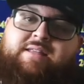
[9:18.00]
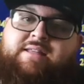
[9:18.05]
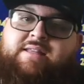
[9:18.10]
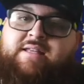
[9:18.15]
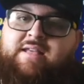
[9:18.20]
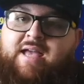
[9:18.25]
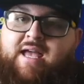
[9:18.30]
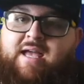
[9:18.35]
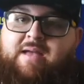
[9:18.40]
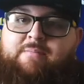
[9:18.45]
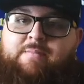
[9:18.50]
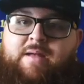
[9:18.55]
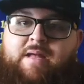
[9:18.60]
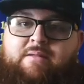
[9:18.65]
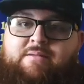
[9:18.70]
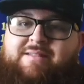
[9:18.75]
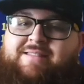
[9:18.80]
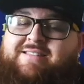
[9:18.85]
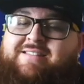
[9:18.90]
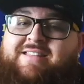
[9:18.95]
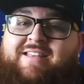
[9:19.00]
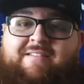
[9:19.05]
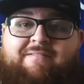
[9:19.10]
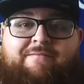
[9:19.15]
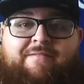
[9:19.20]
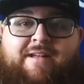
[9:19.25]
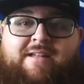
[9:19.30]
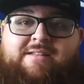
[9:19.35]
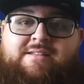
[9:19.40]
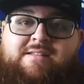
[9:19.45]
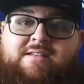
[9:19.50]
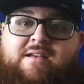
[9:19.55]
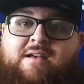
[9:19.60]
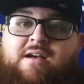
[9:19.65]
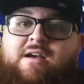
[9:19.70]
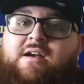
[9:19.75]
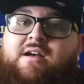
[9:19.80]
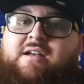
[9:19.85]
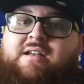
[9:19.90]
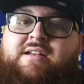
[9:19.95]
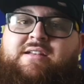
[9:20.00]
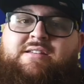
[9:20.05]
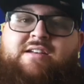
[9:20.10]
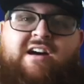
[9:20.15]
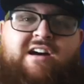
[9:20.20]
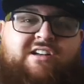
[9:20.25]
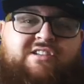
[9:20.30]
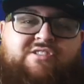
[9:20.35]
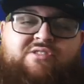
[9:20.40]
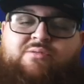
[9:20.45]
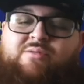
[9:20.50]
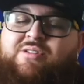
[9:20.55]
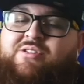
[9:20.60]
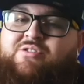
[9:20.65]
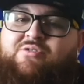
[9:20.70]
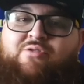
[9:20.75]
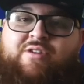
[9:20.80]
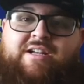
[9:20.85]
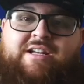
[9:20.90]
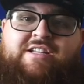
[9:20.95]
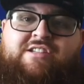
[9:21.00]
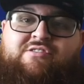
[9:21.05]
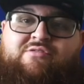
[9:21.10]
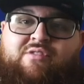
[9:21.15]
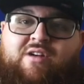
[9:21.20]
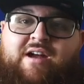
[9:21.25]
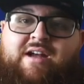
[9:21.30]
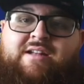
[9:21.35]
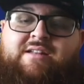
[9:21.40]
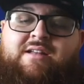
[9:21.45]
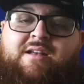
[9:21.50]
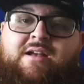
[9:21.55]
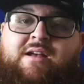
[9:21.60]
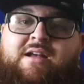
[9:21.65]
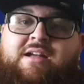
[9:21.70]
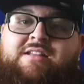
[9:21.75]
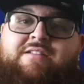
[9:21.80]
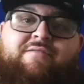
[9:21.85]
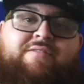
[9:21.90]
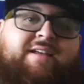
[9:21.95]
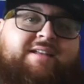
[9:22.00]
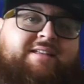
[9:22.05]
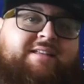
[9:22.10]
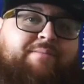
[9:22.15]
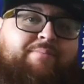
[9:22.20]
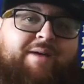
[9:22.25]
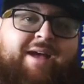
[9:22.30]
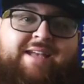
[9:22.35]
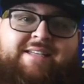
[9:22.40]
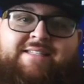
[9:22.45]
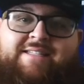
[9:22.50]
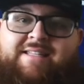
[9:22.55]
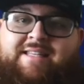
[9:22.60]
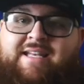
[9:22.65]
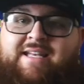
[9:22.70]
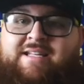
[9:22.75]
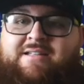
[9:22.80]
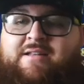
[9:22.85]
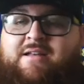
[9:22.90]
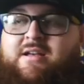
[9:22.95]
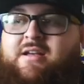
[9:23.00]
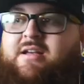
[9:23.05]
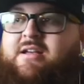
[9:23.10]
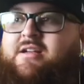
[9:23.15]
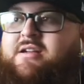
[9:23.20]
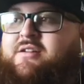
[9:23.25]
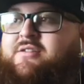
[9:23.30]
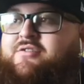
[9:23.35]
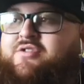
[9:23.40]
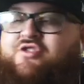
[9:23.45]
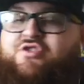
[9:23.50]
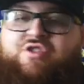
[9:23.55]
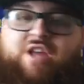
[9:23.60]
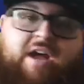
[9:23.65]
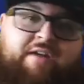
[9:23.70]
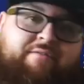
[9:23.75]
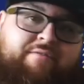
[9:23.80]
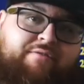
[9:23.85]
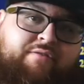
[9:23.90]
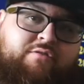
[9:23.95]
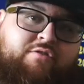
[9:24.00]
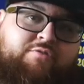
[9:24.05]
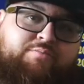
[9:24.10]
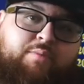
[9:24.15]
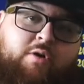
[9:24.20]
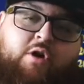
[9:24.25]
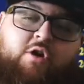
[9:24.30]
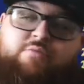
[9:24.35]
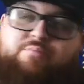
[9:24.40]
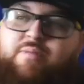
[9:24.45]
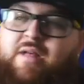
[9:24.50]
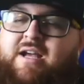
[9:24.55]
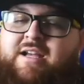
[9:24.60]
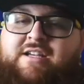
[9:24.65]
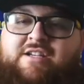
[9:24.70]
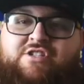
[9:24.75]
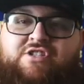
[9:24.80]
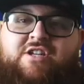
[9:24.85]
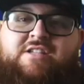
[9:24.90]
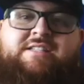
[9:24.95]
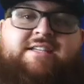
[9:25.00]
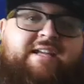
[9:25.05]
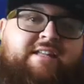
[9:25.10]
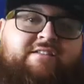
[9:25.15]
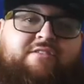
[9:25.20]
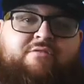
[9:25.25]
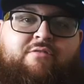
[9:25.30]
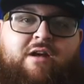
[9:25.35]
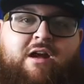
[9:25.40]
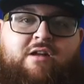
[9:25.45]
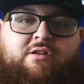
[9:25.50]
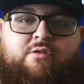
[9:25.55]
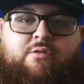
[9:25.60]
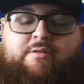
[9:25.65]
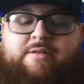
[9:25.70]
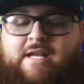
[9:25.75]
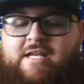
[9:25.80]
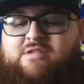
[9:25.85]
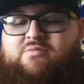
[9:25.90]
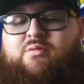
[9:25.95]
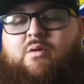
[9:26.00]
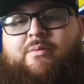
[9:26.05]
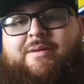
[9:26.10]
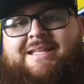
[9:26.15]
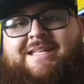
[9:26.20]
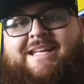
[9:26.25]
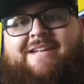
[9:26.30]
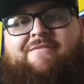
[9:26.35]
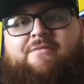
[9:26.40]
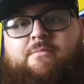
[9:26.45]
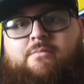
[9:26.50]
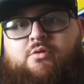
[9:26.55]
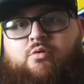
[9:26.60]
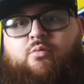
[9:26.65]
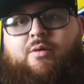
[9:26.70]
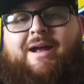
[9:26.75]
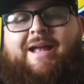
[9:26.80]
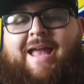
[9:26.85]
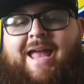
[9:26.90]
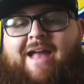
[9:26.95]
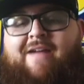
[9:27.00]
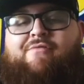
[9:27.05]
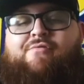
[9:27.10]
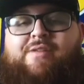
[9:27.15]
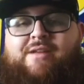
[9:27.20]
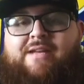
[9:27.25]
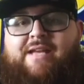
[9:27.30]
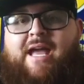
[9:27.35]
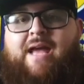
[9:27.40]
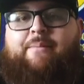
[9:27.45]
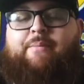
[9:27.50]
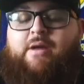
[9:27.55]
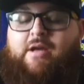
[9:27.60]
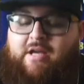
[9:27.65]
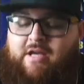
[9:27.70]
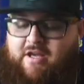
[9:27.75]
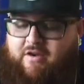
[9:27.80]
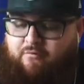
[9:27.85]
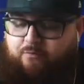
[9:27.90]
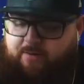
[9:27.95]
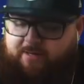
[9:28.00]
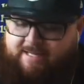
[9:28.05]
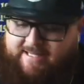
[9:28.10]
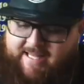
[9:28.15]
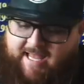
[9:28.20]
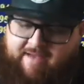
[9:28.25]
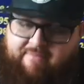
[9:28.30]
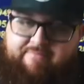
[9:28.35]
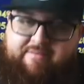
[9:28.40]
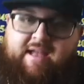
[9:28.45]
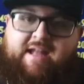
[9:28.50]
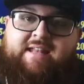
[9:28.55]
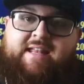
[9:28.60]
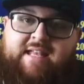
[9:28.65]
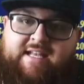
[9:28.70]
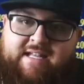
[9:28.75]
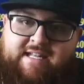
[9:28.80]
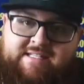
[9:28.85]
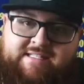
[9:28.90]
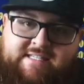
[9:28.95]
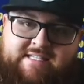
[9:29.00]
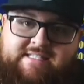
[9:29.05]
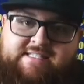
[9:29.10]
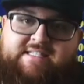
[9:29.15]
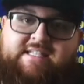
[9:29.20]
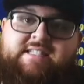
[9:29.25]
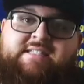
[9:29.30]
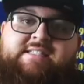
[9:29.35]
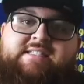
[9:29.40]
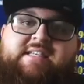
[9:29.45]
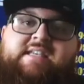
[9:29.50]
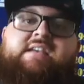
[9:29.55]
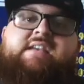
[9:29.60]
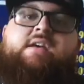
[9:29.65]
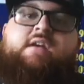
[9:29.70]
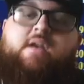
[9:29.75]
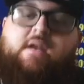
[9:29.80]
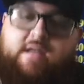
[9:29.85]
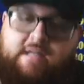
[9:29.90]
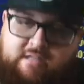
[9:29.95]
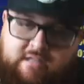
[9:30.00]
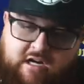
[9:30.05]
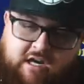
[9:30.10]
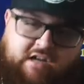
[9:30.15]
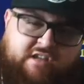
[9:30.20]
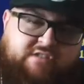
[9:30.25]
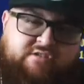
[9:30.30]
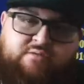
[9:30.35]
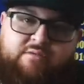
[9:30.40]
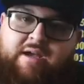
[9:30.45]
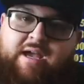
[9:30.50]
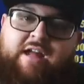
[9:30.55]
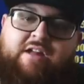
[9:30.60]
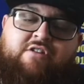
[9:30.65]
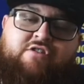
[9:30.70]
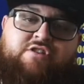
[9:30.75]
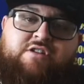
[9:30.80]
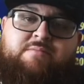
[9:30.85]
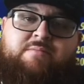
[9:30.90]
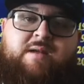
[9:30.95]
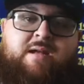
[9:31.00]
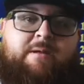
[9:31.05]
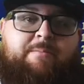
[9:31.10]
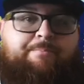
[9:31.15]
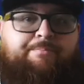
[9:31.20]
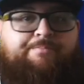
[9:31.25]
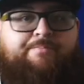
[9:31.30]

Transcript: the game, man. His defense, his hustle, his grit, his grind, deflecting the passing lane, just diving for loose balls, blocking shots, getting the crowd going. That's what we need from Dwight every game. If we can have that consistency and hustle, energy, man,